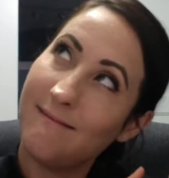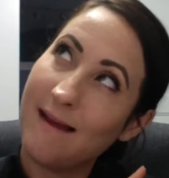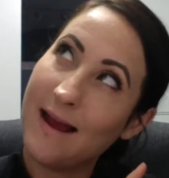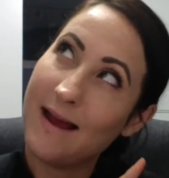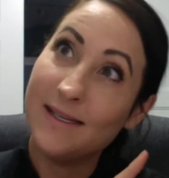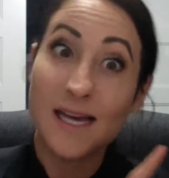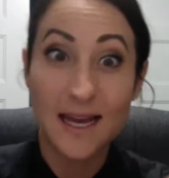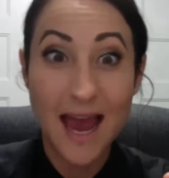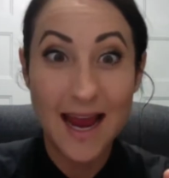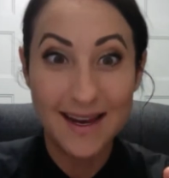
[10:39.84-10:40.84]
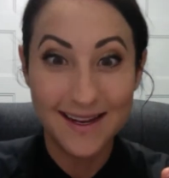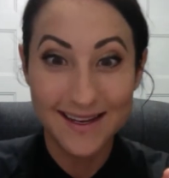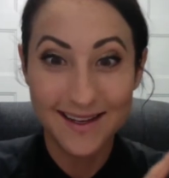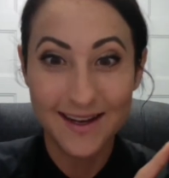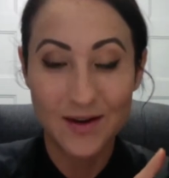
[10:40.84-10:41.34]
and
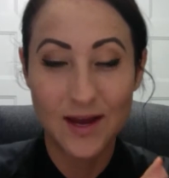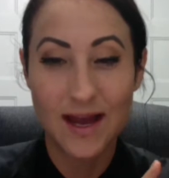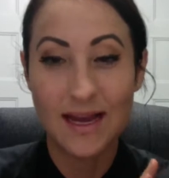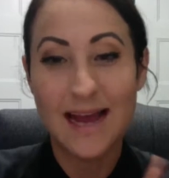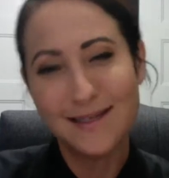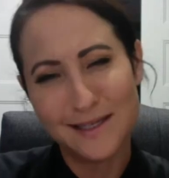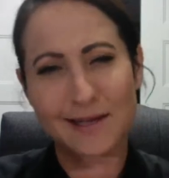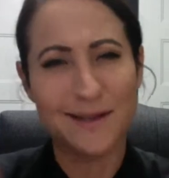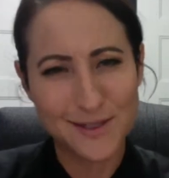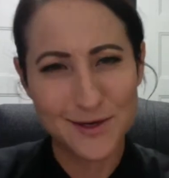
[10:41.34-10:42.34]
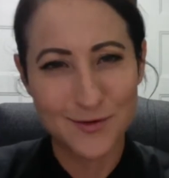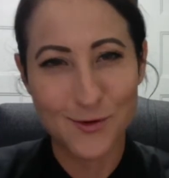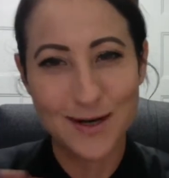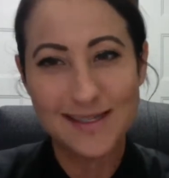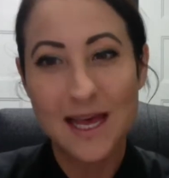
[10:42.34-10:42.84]
Akkadian, okay, and English, of
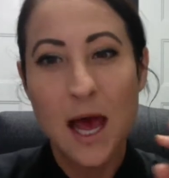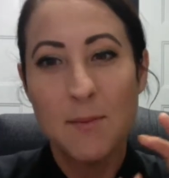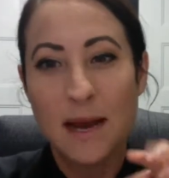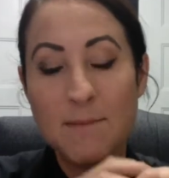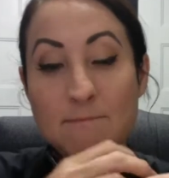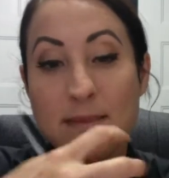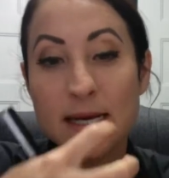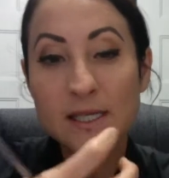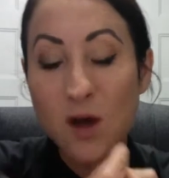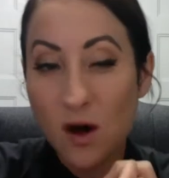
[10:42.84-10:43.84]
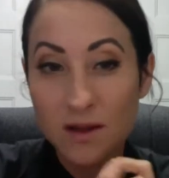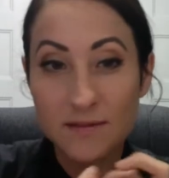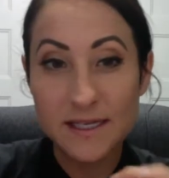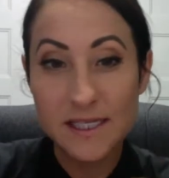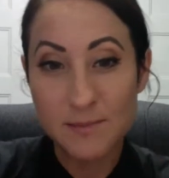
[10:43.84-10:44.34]
course. But I mix all of
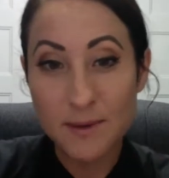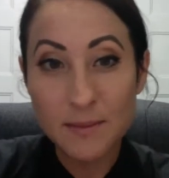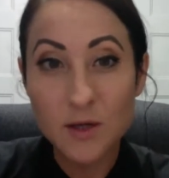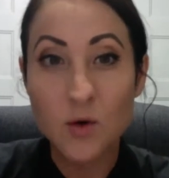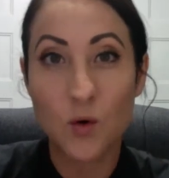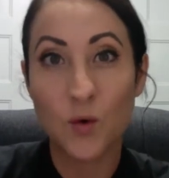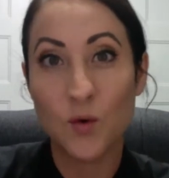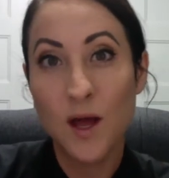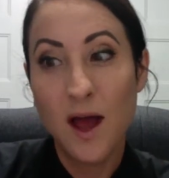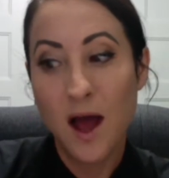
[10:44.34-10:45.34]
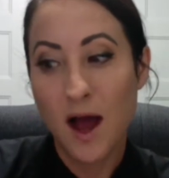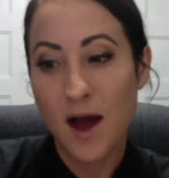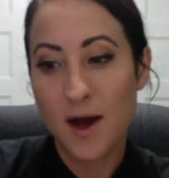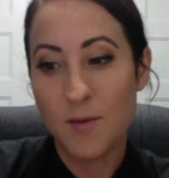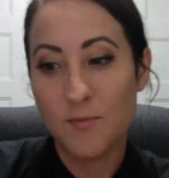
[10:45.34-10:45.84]
these biblical
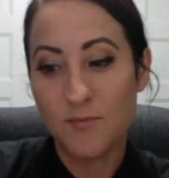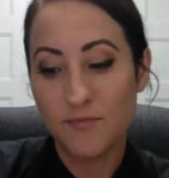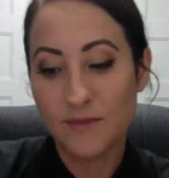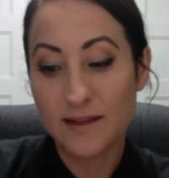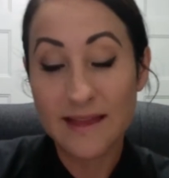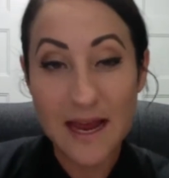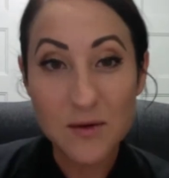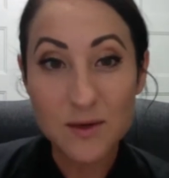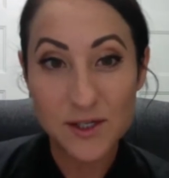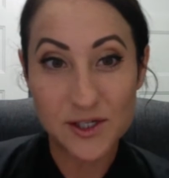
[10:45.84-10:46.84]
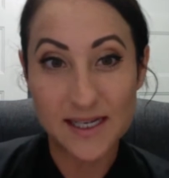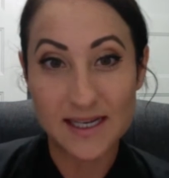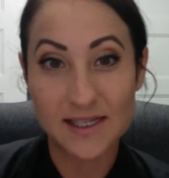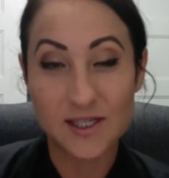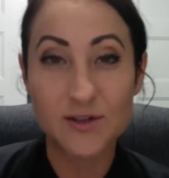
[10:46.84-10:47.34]
languages
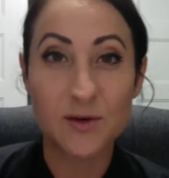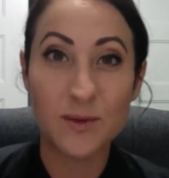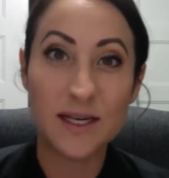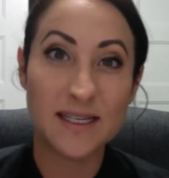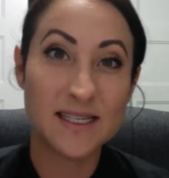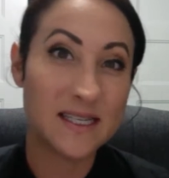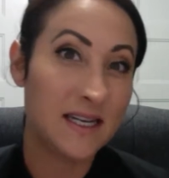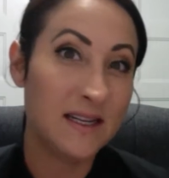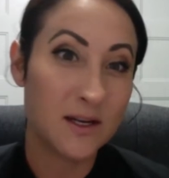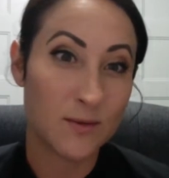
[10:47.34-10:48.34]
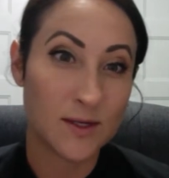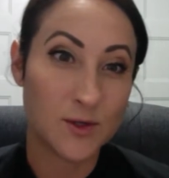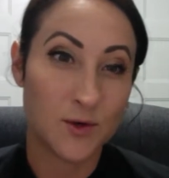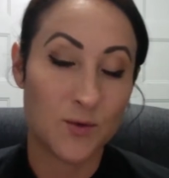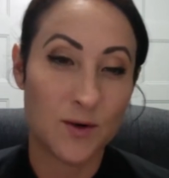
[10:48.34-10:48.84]
in so that we can see the
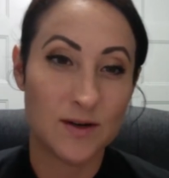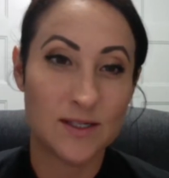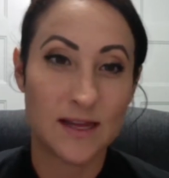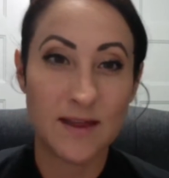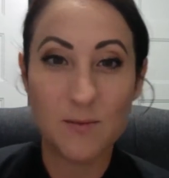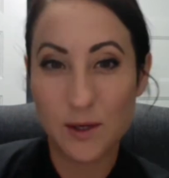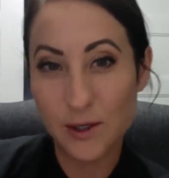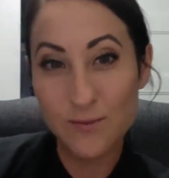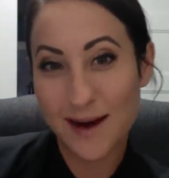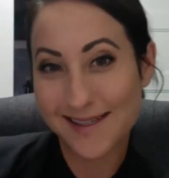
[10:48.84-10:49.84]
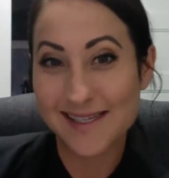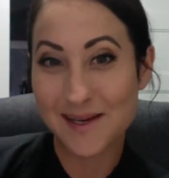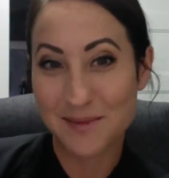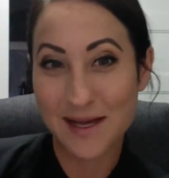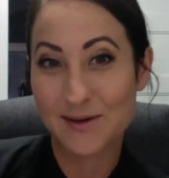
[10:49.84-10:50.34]
original words. And then when you might see
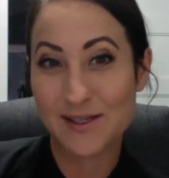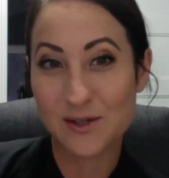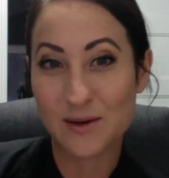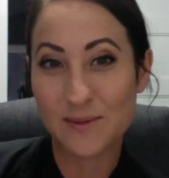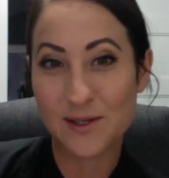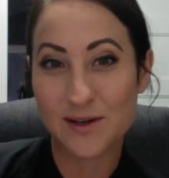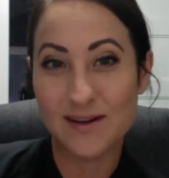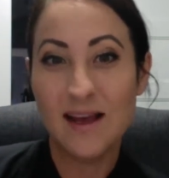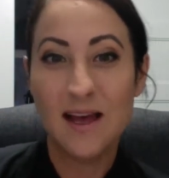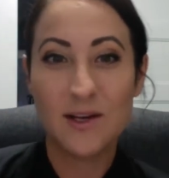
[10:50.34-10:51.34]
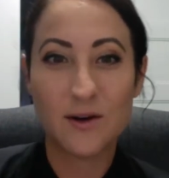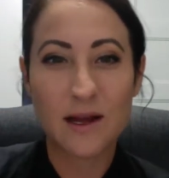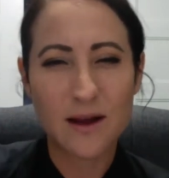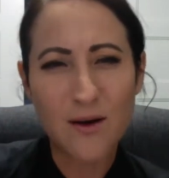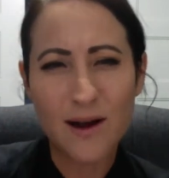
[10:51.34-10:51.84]
them later in scripture, you're
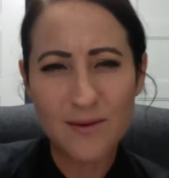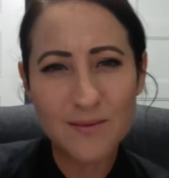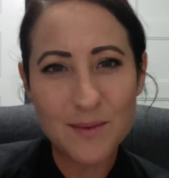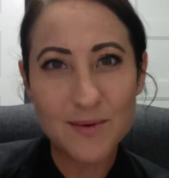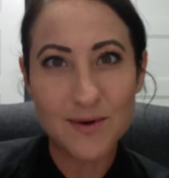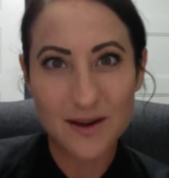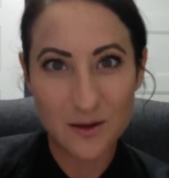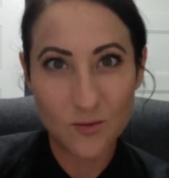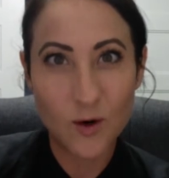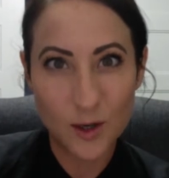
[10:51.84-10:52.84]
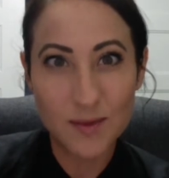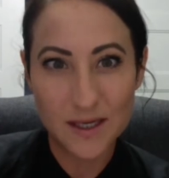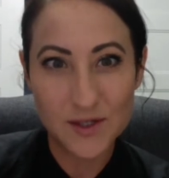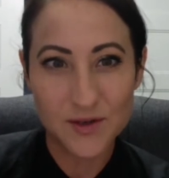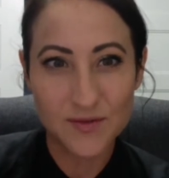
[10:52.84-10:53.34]
like, oh, I remember a word
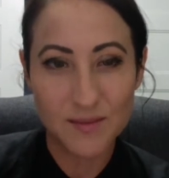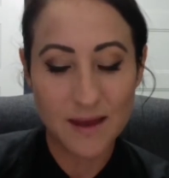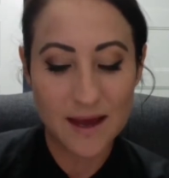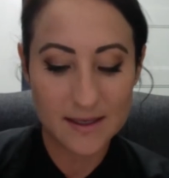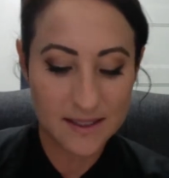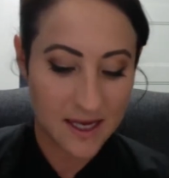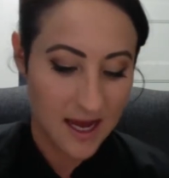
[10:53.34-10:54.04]
picture from that.